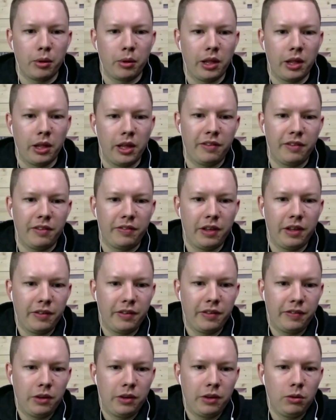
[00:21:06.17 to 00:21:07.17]
Like if
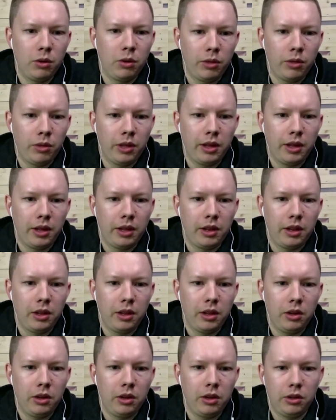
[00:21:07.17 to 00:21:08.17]
if you know that
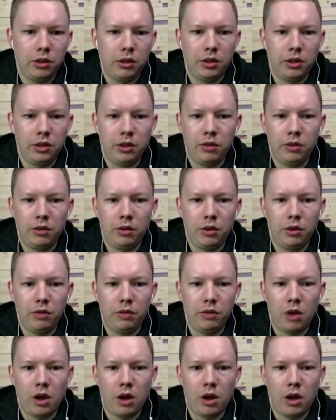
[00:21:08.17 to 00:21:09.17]
you, you you've
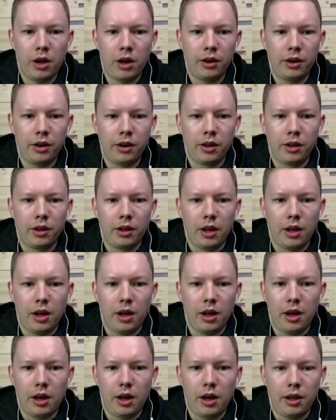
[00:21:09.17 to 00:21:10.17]
got
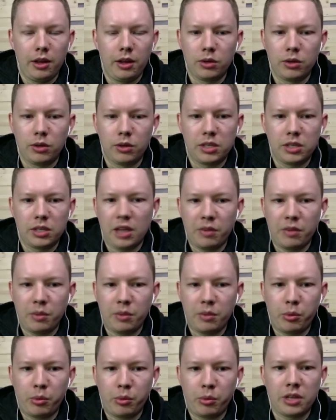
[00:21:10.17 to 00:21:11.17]
uh, you know a seven
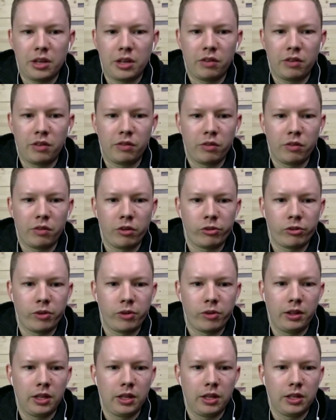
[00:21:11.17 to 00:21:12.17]
percent conversion
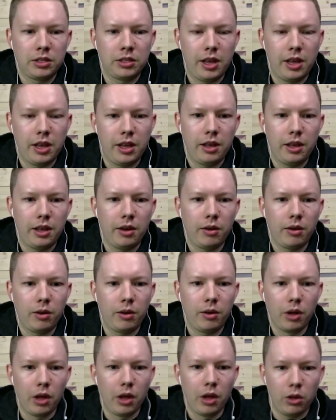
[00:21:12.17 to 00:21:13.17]
rate, let's say, or
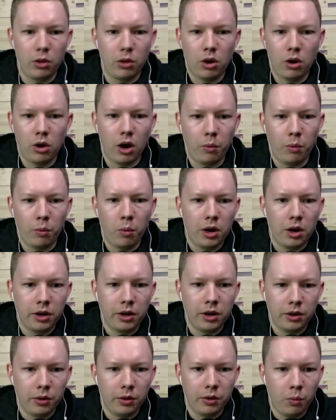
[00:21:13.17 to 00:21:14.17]
you got
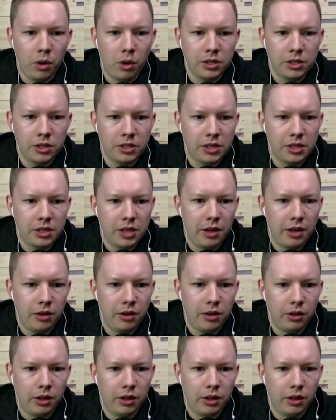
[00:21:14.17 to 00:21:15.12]
one one sale.